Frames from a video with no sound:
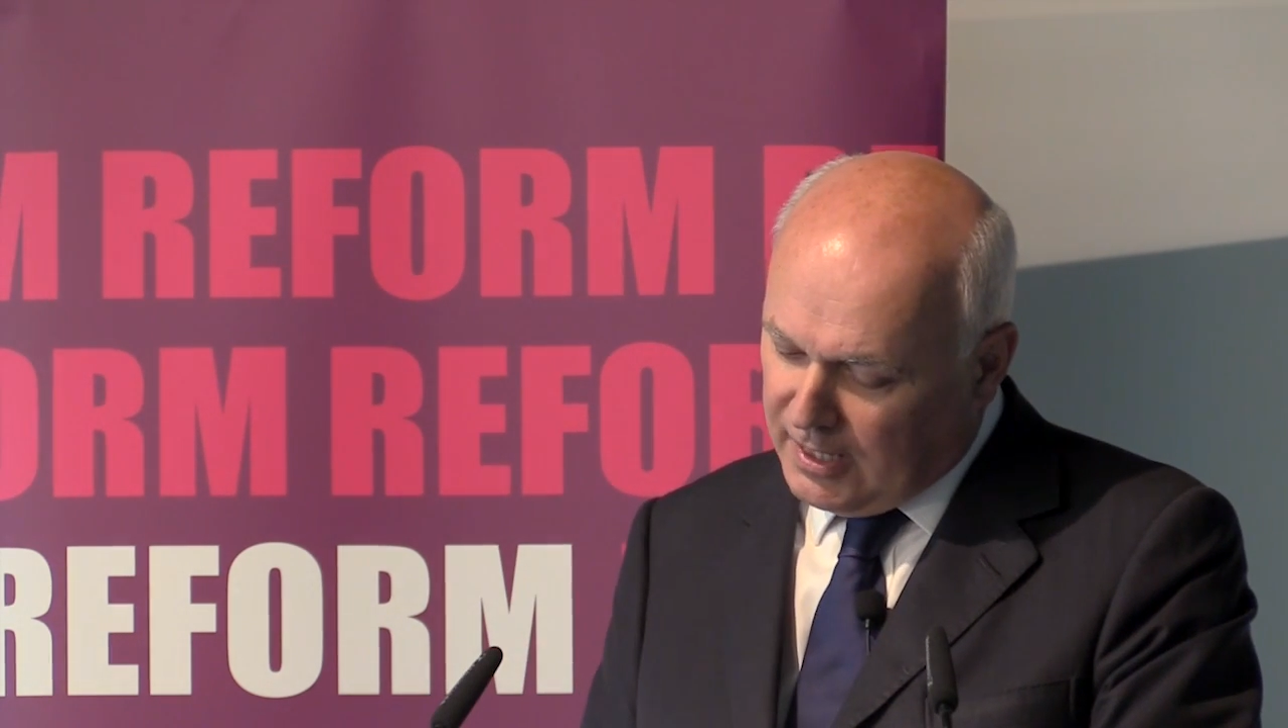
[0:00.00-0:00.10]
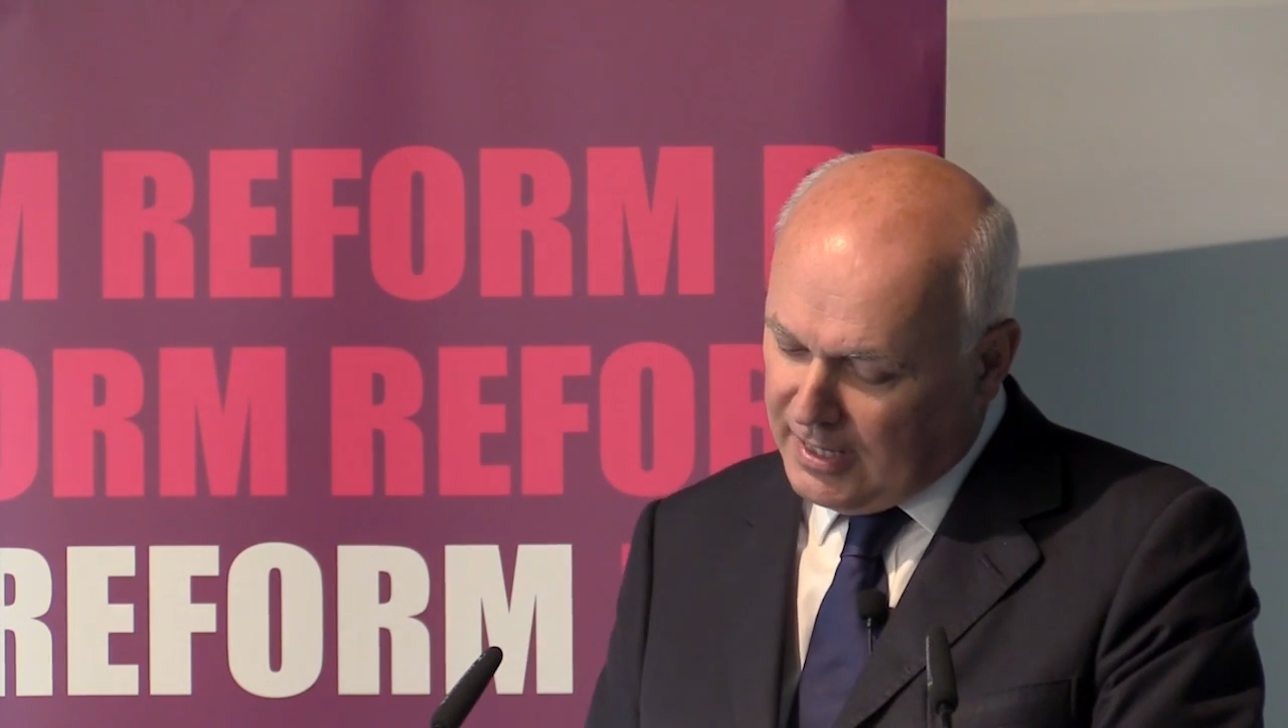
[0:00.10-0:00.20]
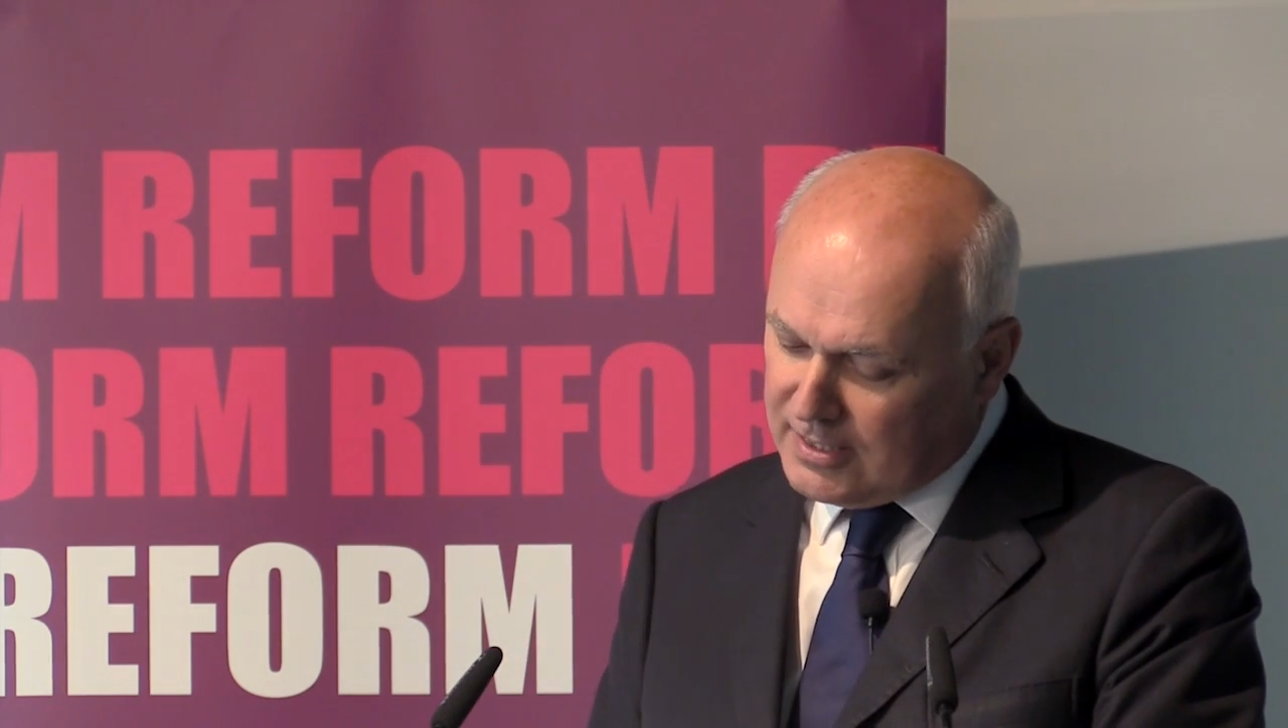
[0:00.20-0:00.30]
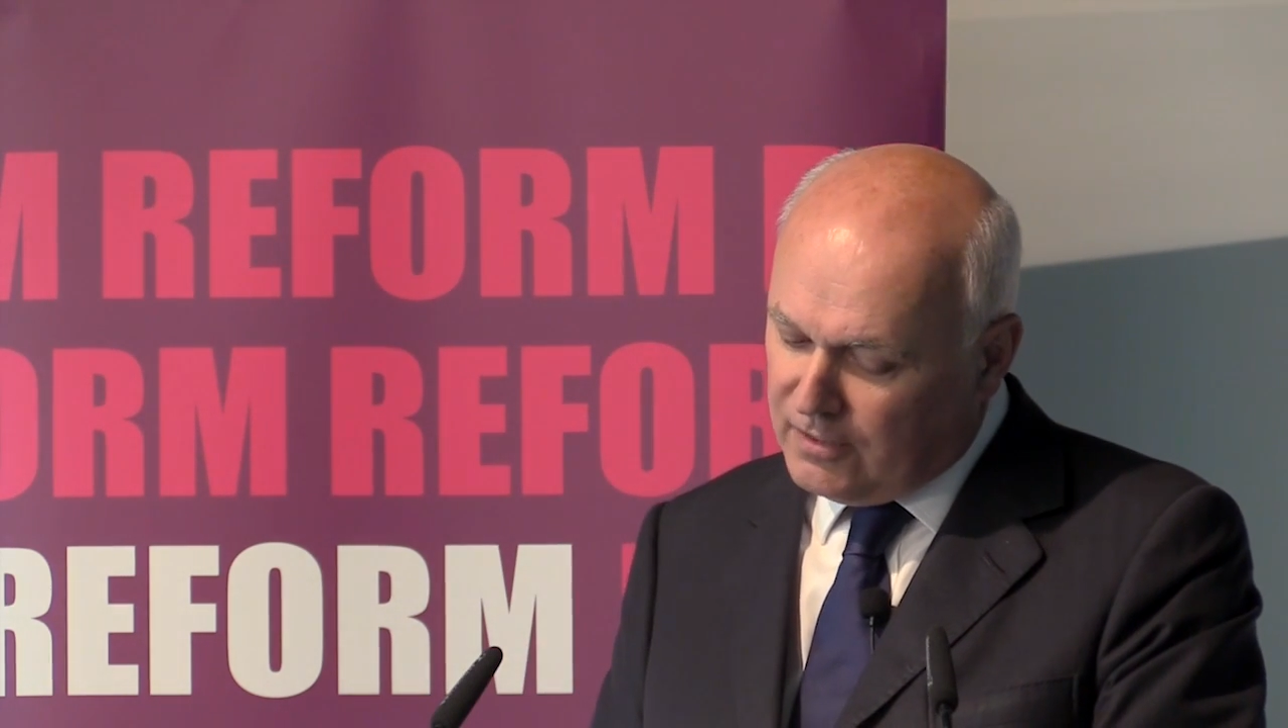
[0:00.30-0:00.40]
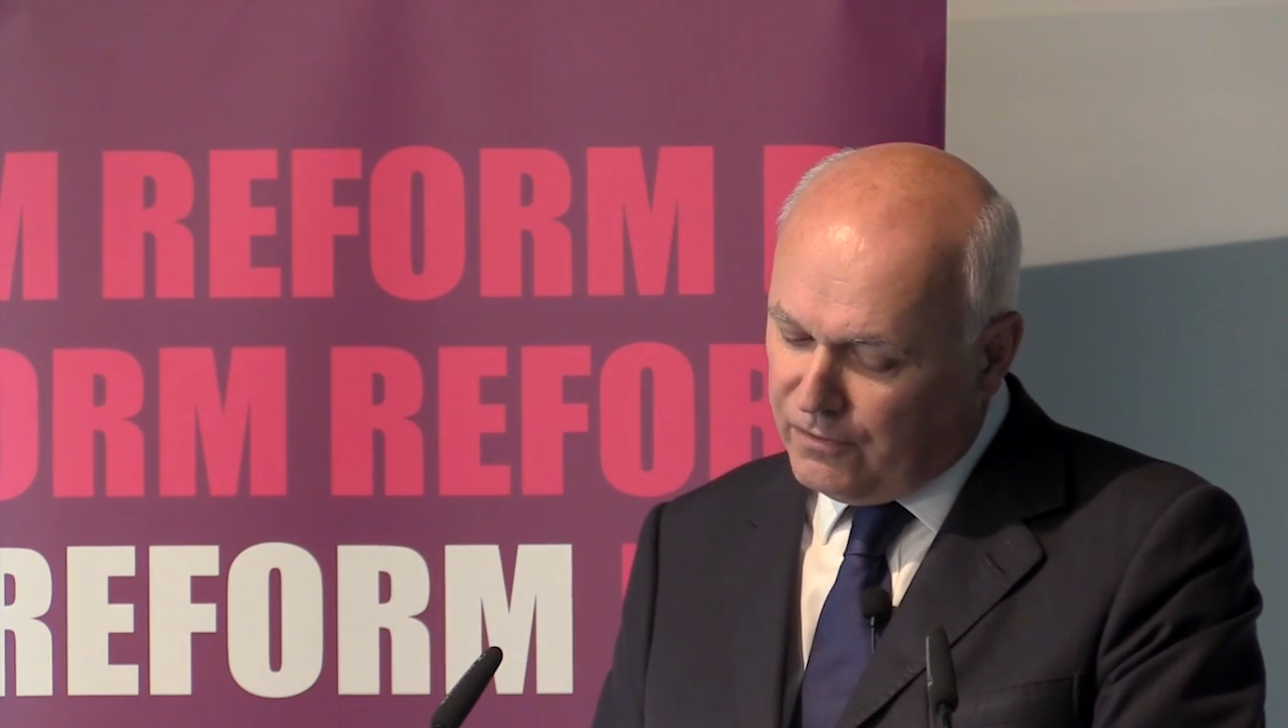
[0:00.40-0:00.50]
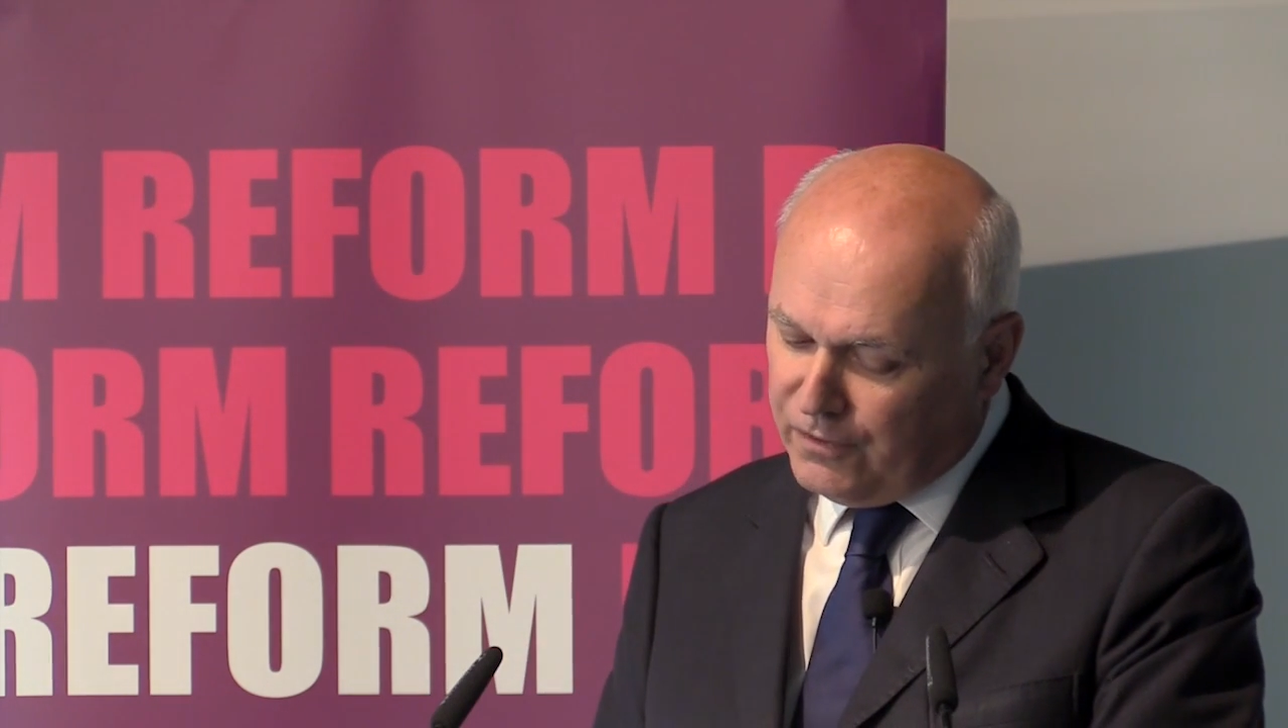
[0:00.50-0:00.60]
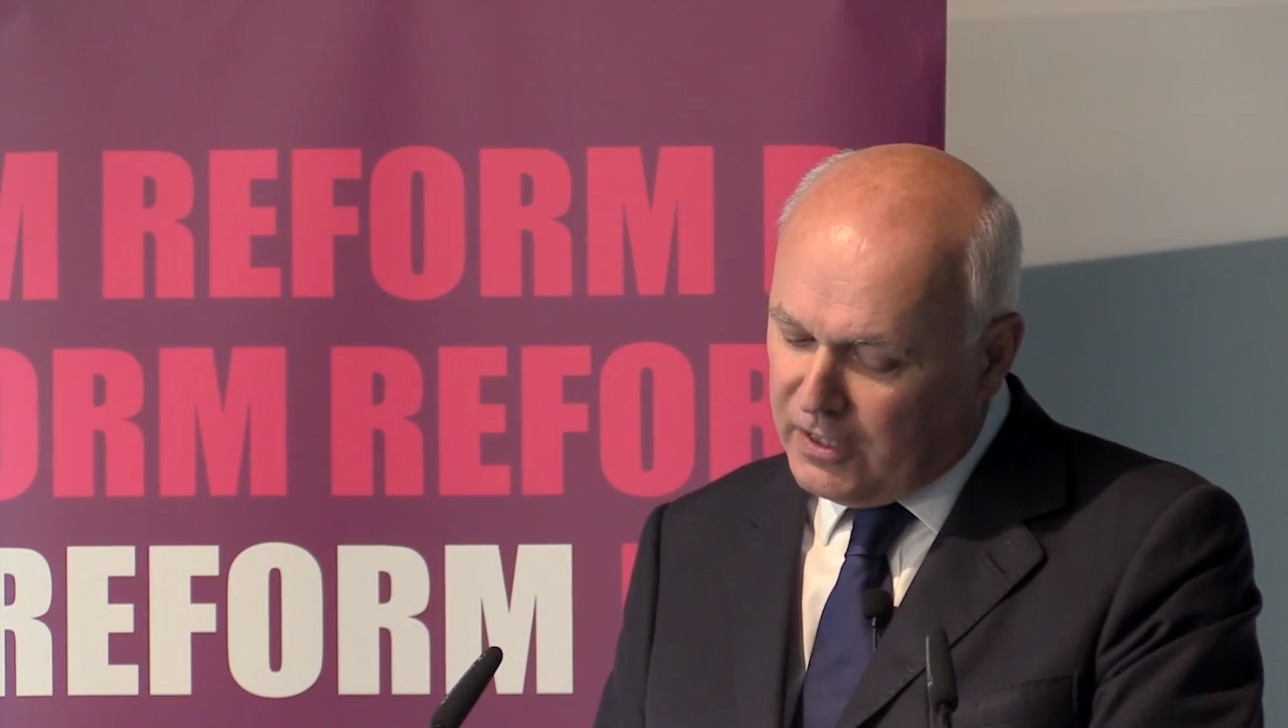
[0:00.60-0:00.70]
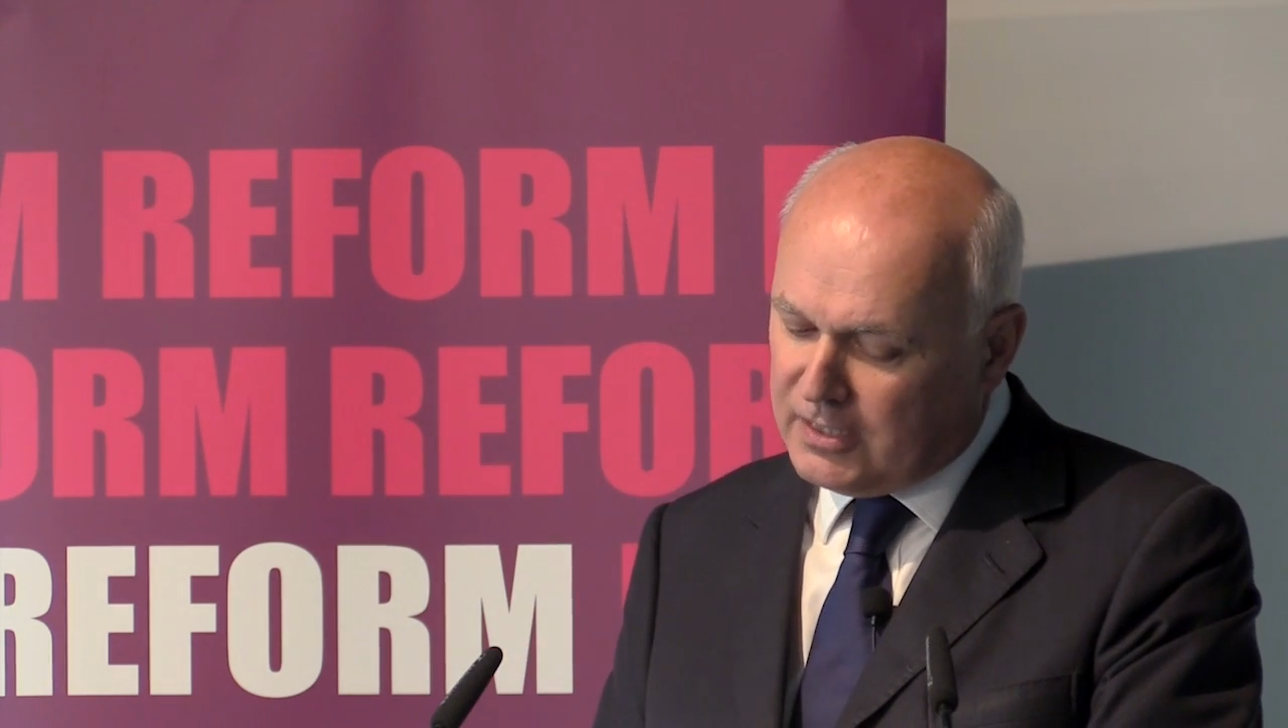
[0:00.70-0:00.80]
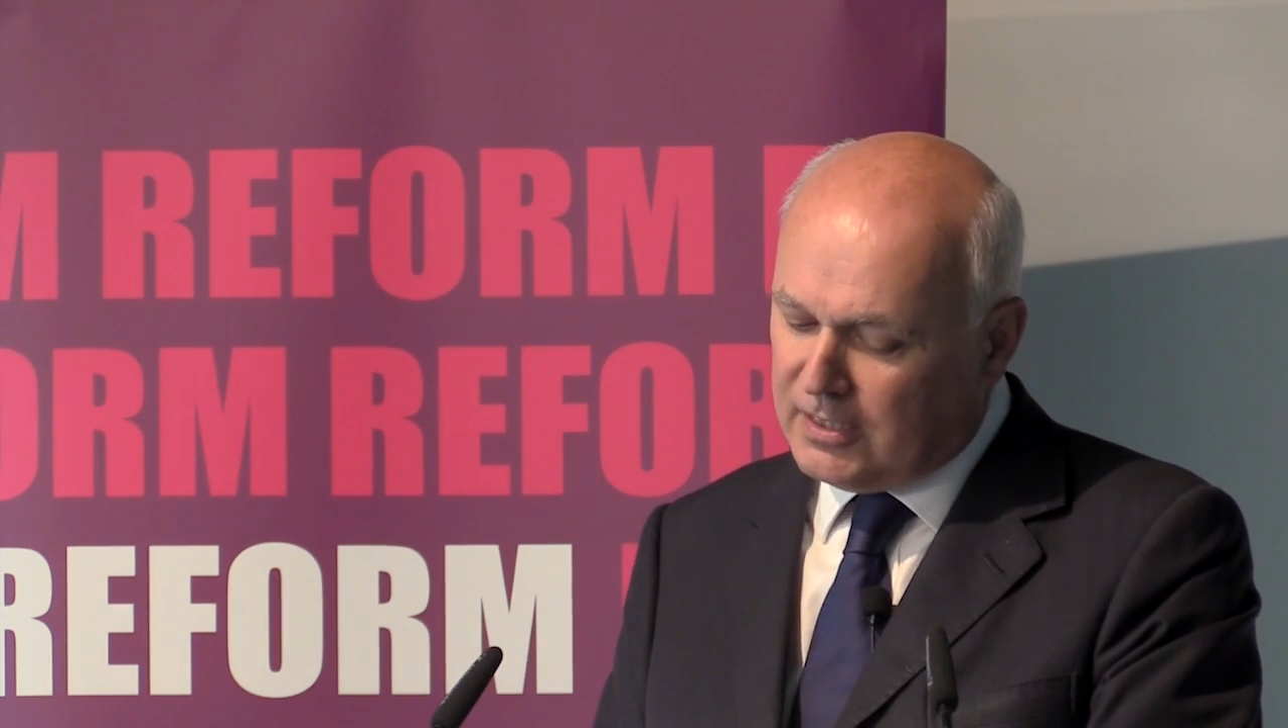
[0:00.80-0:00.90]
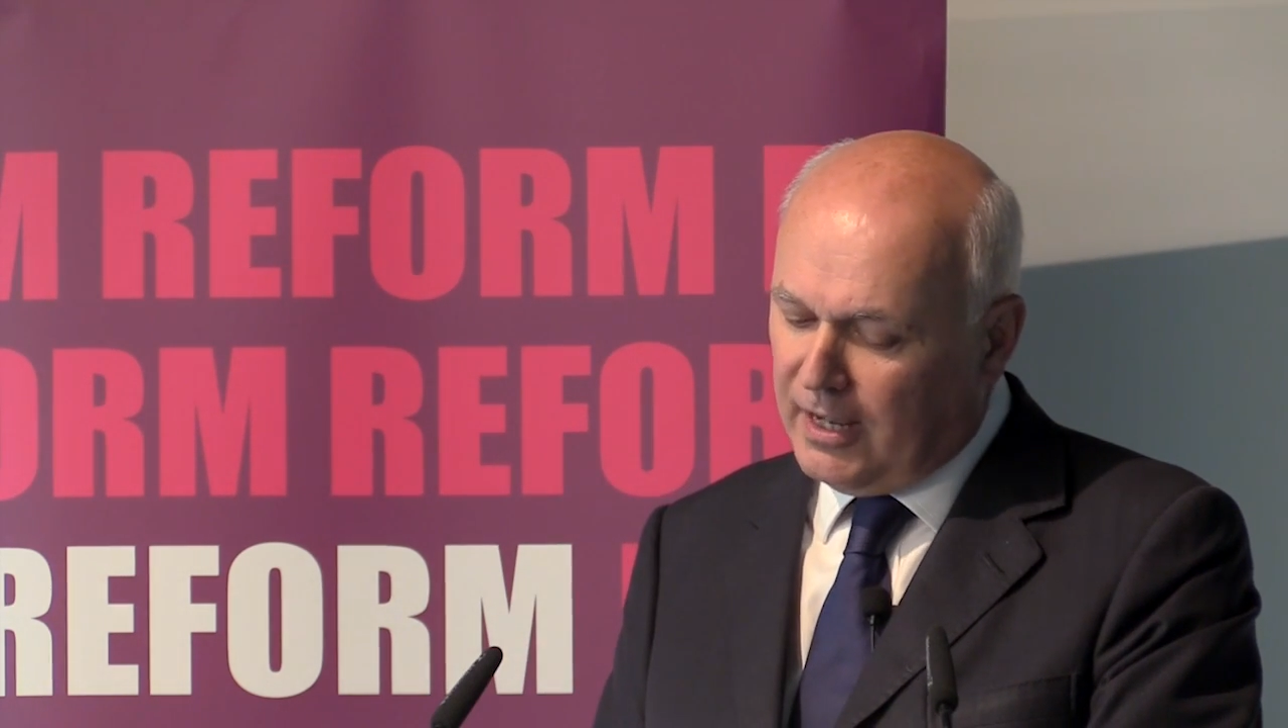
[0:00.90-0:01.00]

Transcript: as the first